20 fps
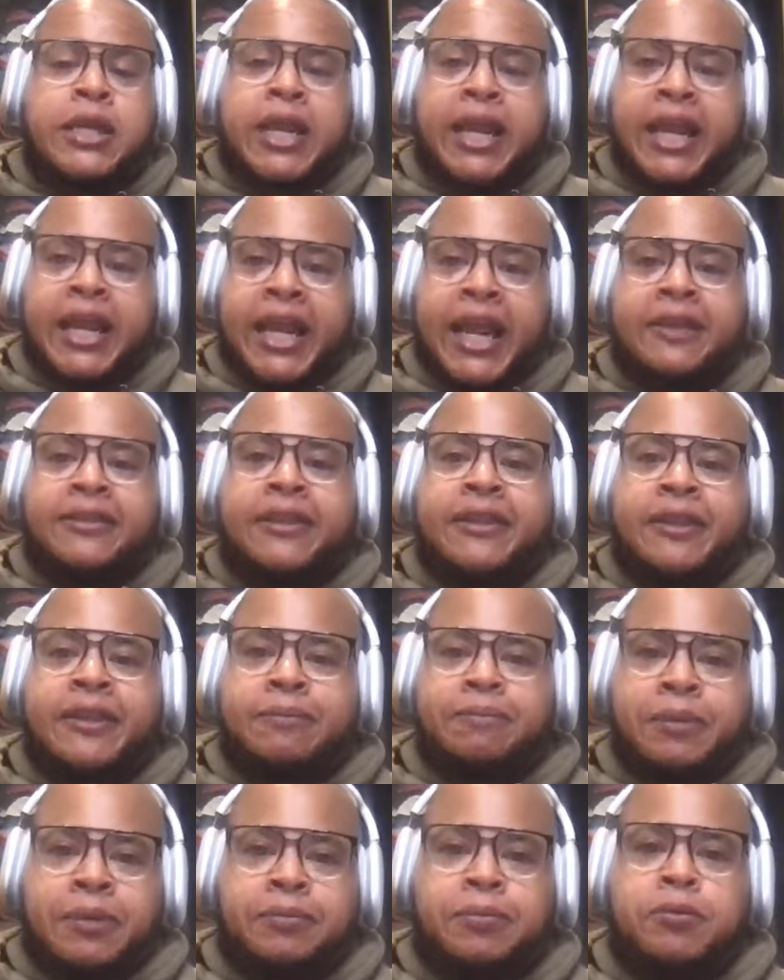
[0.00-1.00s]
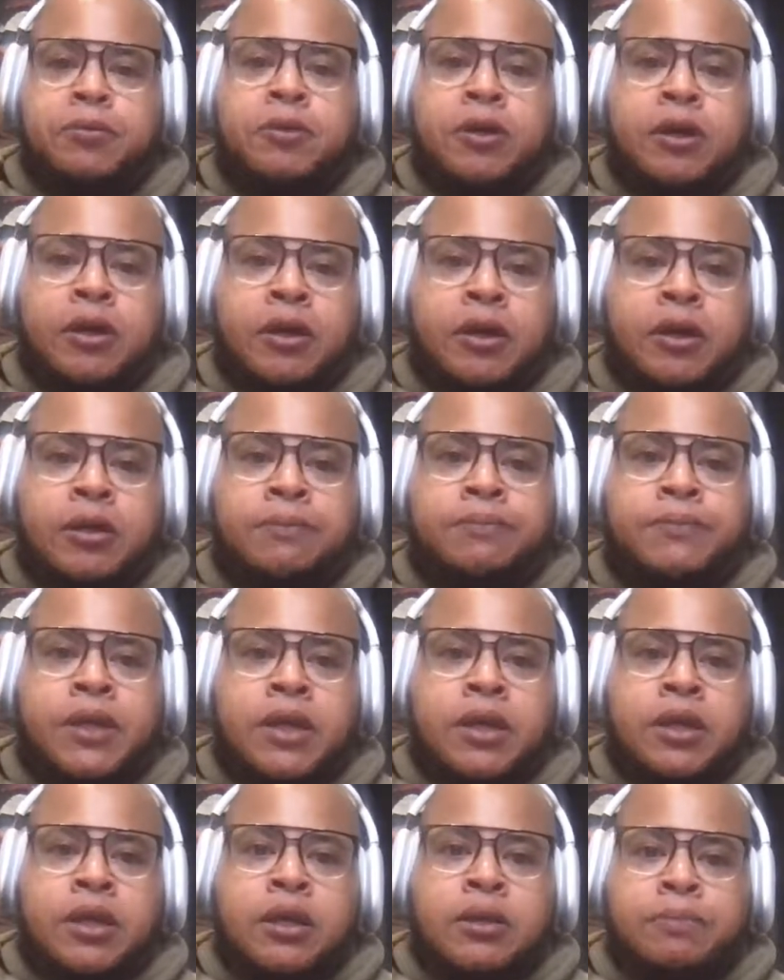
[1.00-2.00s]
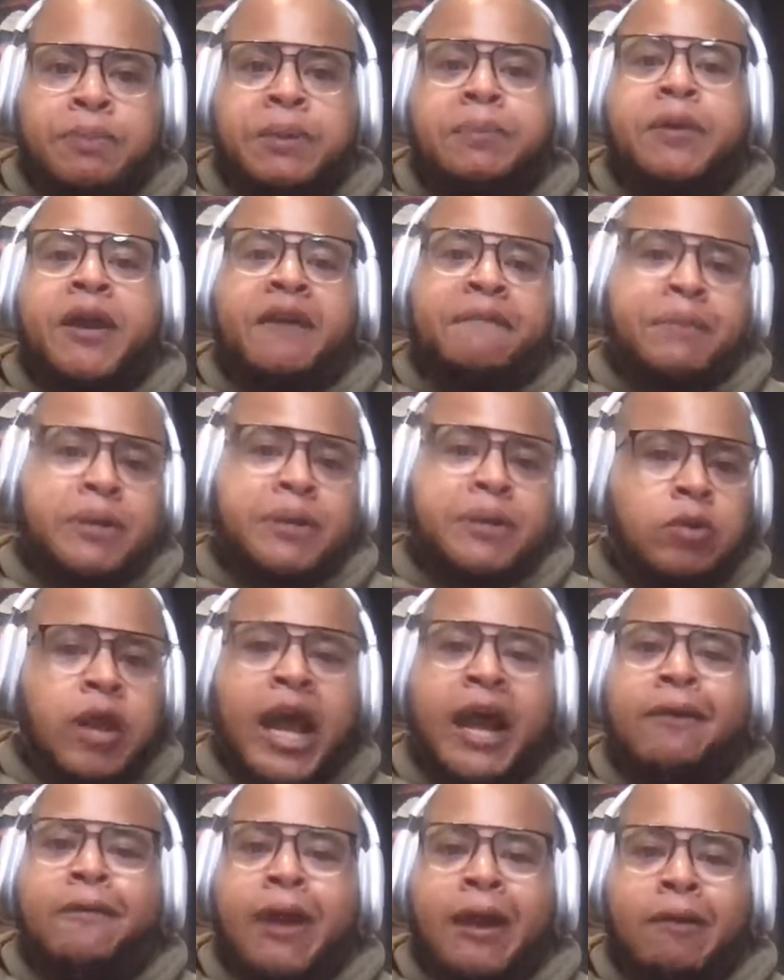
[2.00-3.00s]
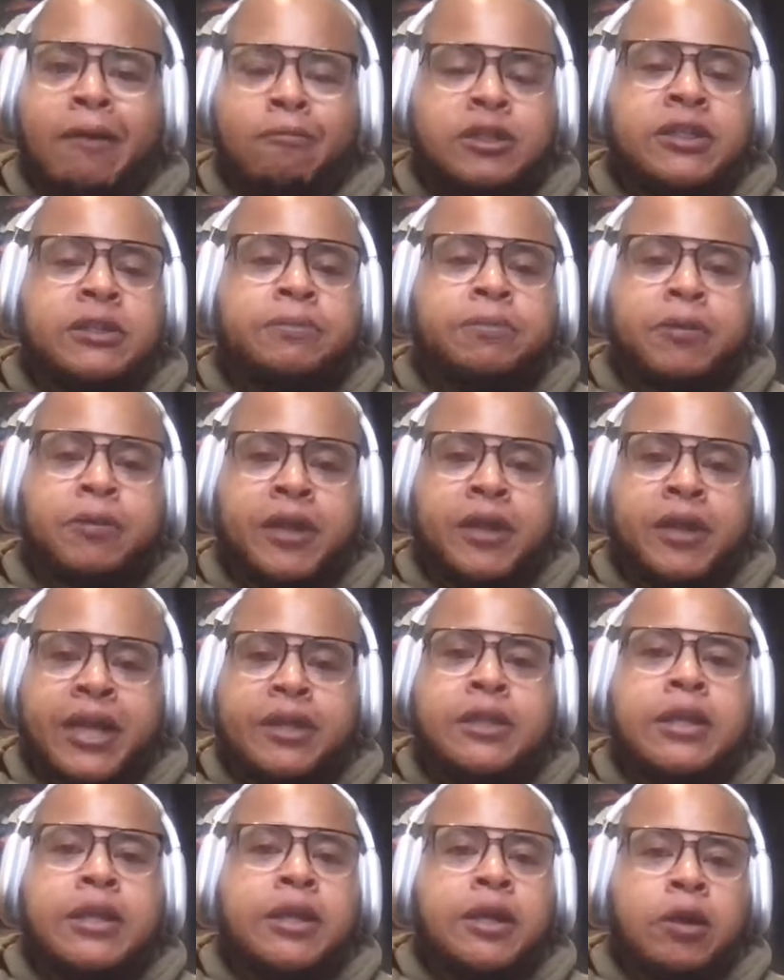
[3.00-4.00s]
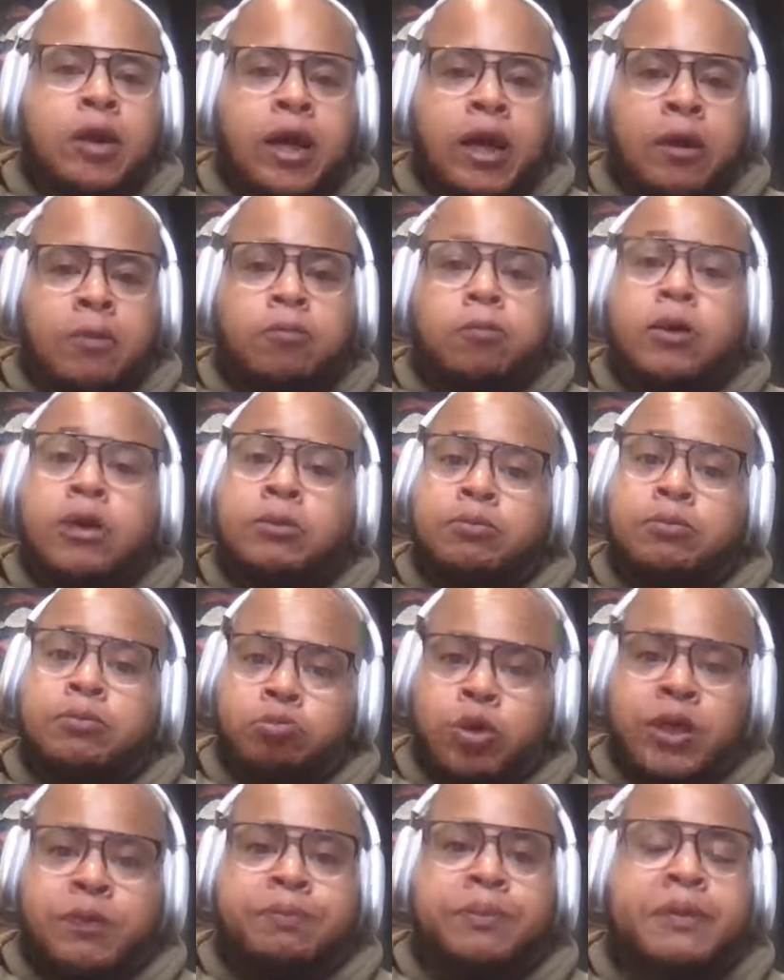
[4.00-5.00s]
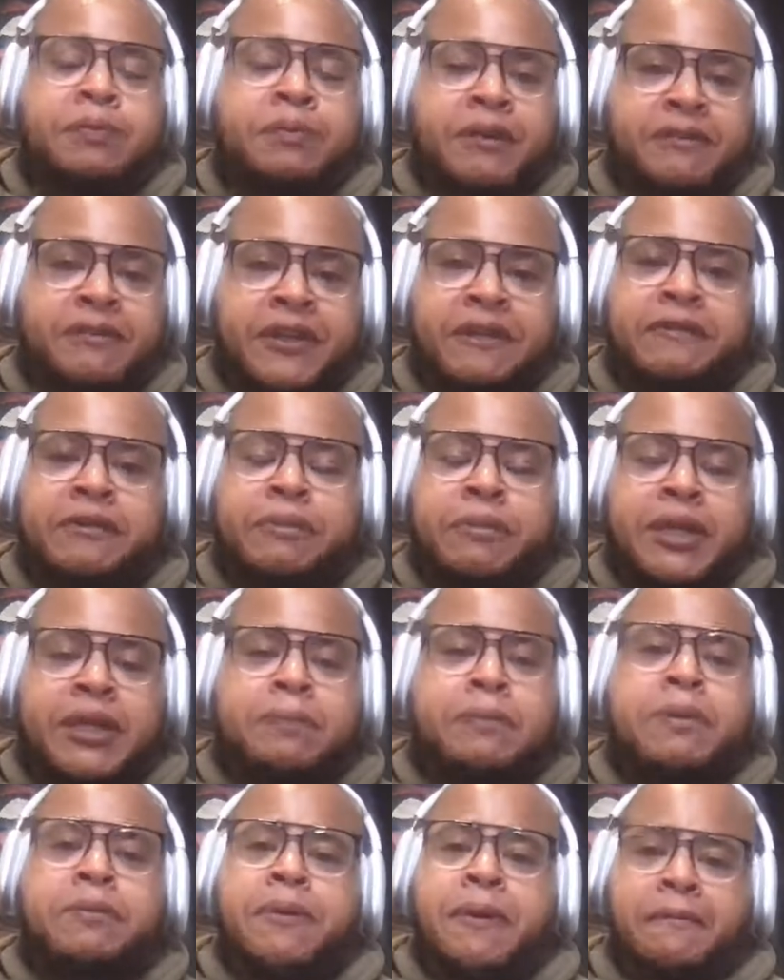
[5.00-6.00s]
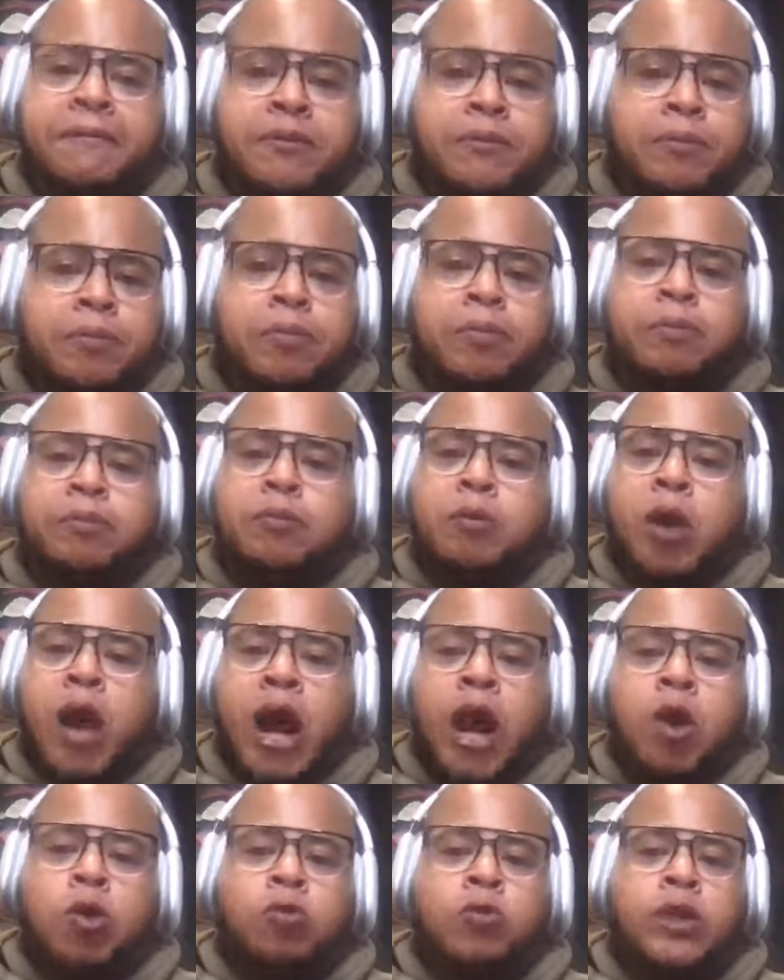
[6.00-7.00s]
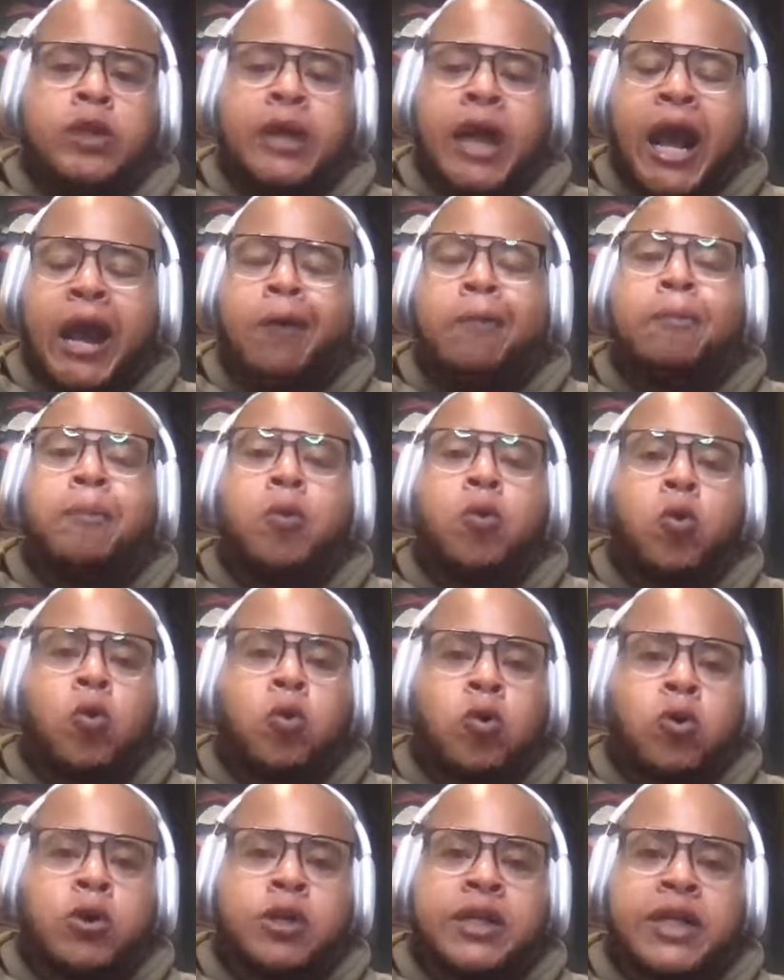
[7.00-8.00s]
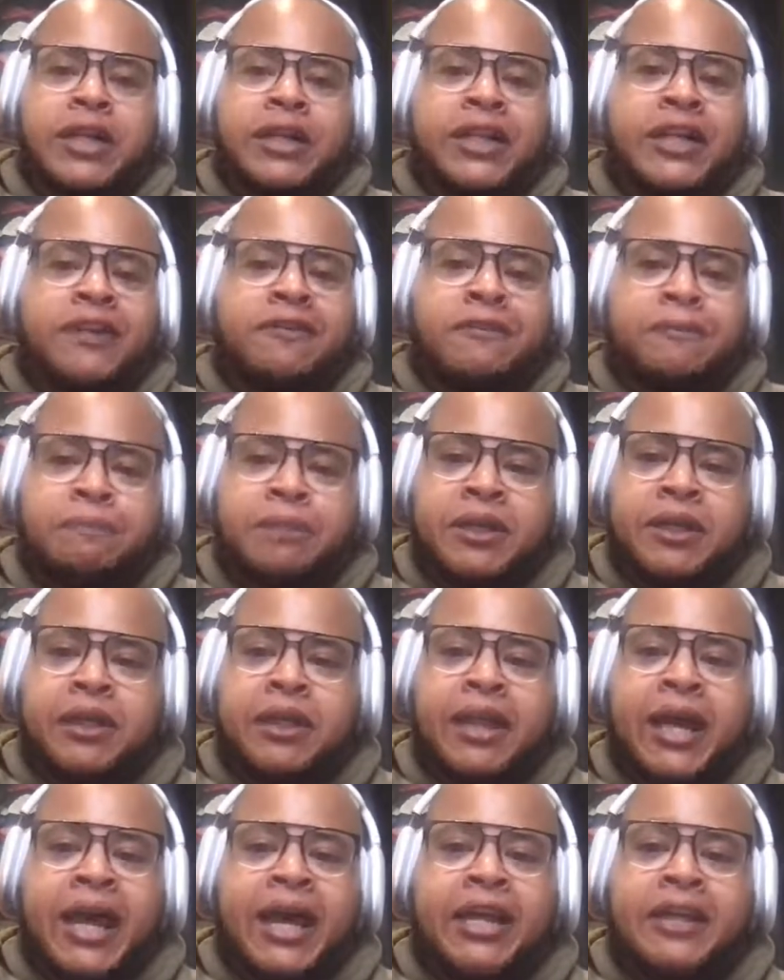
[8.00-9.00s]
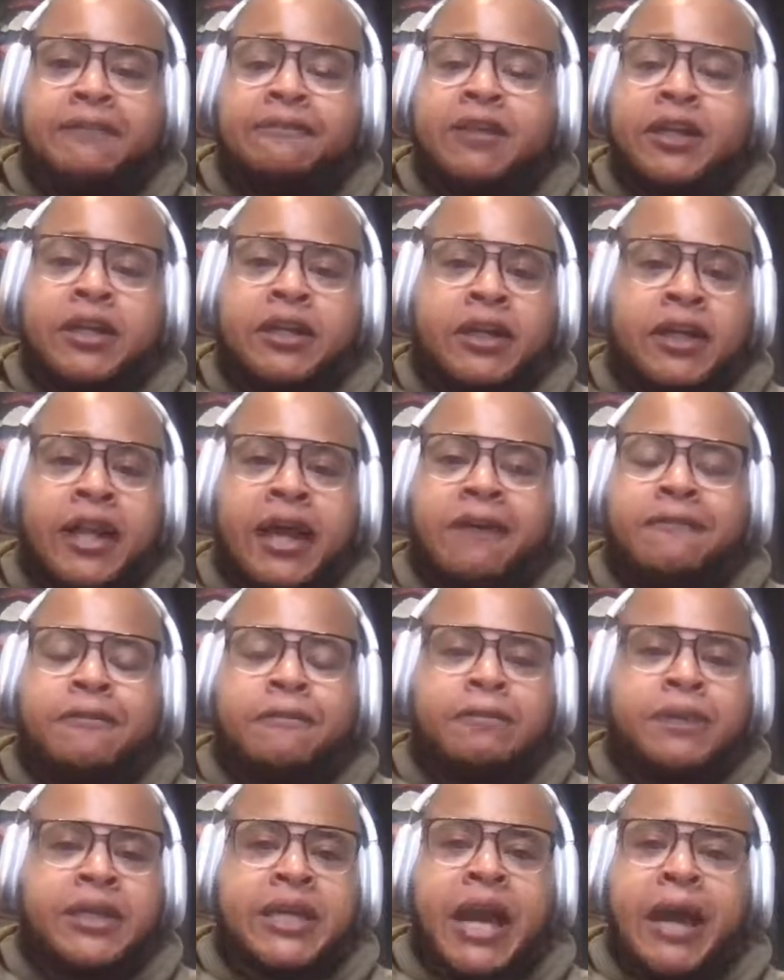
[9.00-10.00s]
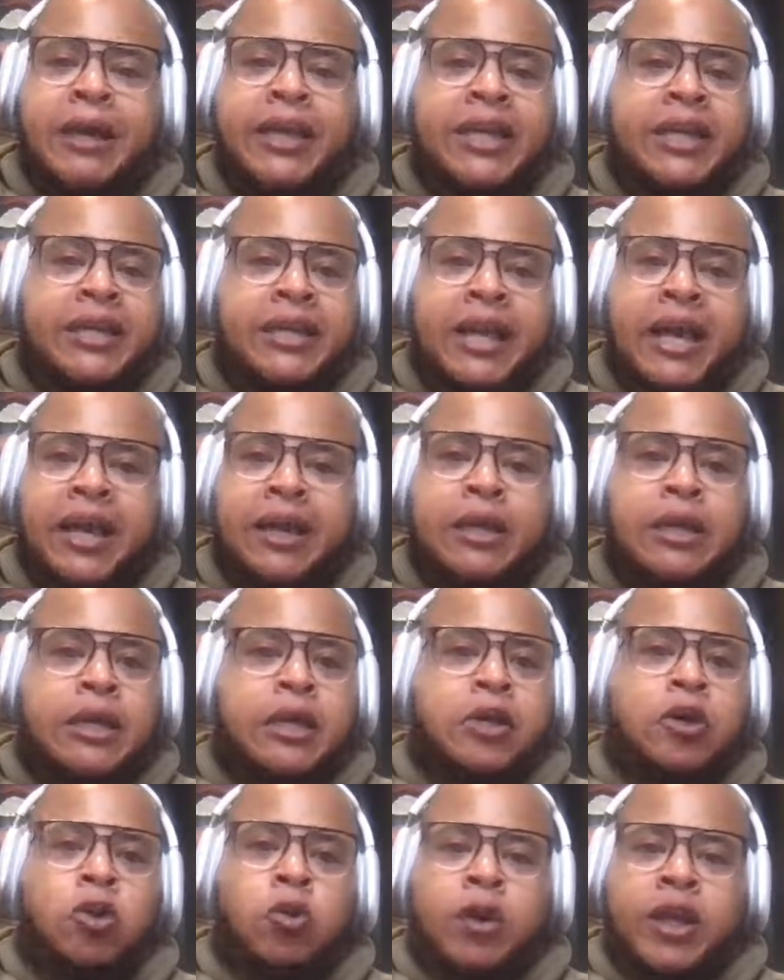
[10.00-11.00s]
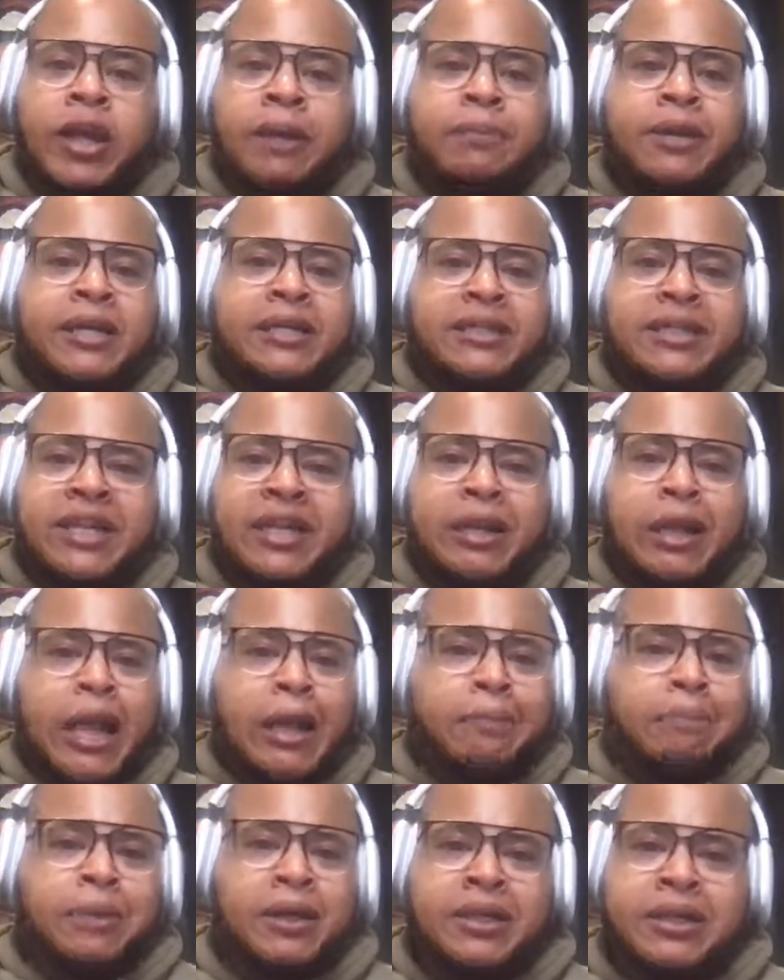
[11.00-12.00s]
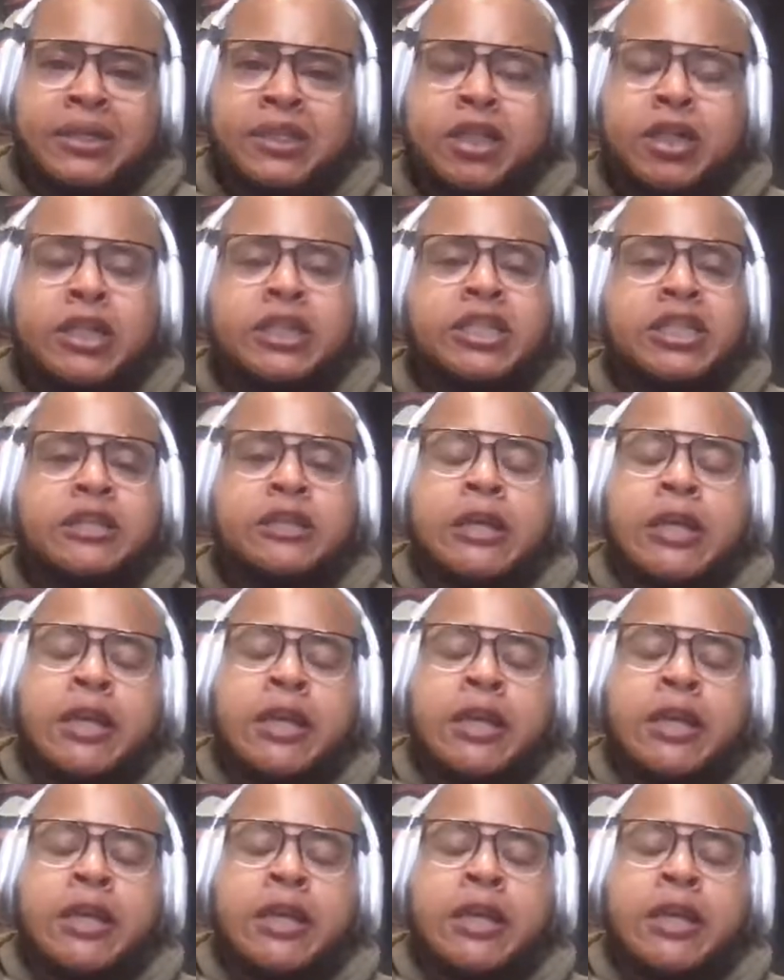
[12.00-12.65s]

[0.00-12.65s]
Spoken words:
And I think people have been, I reciprocate what people have given to me, and people have already outpoured and given me a lot and done a lot for me. I cannot go, and I'm not saying like monetary, it's